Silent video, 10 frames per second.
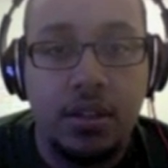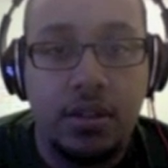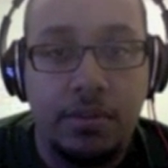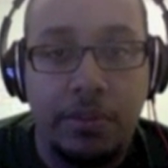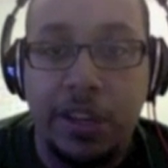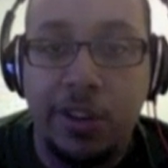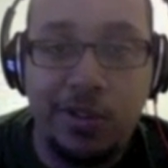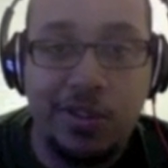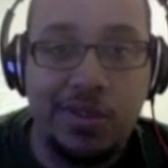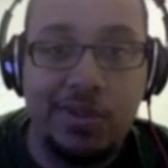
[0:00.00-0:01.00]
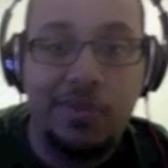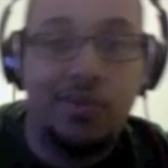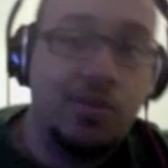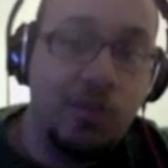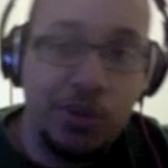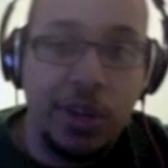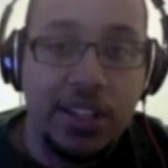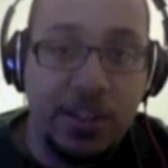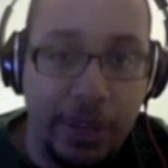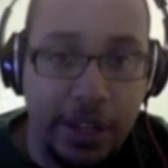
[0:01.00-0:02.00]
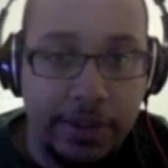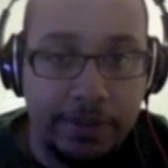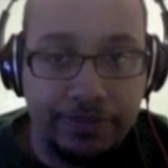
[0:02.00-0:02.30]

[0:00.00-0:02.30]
meters which we got in speed.